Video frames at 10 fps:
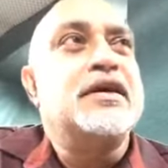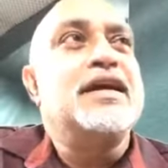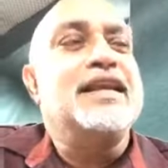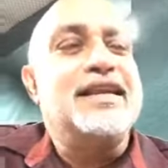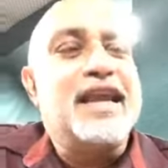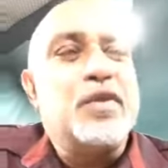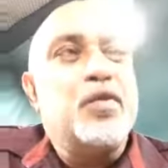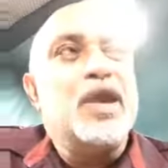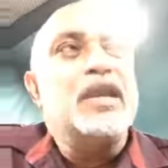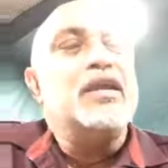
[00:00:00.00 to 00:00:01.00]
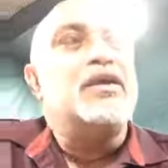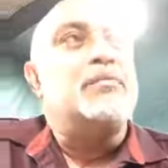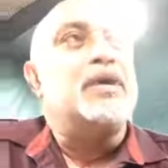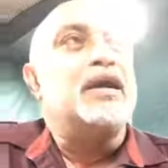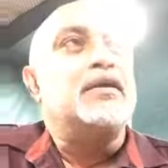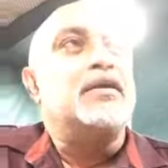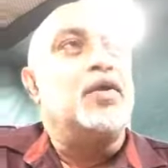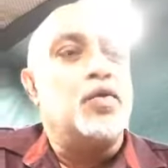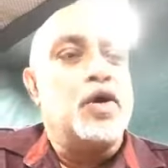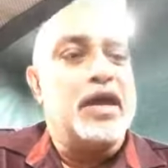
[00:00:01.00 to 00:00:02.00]
Then when they come back, now
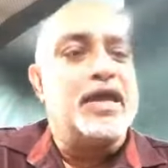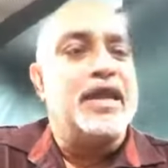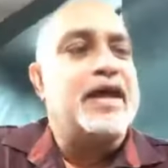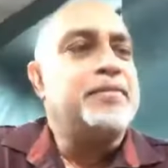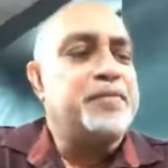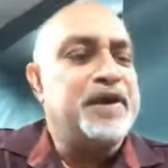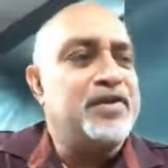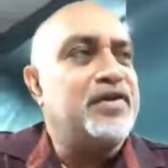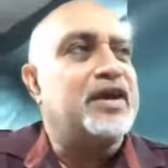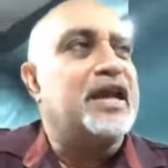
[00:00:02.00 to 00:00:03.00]
in that period,